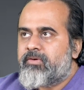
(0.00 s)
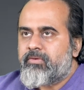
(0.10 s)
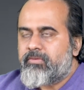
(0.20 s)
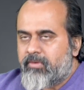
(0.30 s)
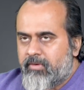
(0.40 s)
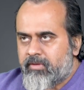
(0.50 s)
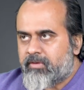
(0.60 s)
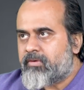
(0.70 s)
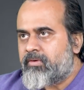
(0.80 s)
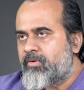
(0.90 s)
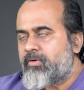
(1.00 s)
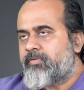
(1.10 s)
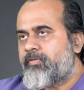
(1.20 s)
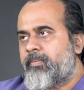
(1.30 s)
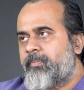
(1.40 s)
do not look
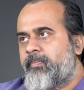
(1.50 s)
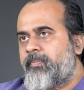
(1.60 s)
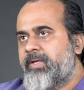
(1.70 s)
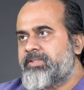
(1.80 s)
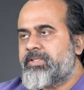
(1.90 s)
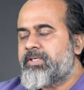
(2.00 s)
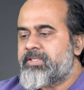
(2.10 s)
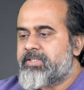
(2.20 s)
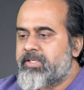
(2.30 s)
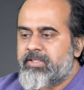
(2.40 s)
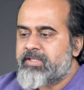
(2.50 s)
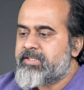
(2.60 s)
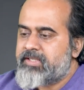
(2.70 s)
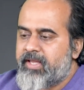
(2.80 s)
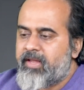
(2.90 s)
for pleasures in the
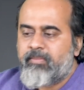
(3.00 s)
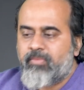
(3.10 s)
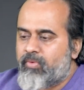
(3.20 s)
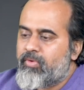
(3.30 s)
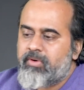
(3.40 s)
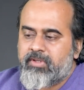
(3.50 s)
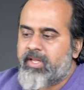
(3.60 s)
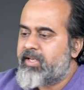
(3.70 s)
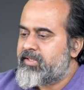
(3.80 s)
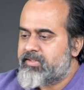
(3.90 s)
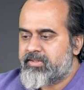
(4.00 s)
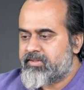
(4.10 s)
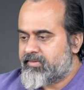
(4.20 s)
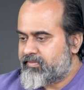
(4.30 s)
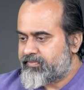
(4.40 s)
same old things.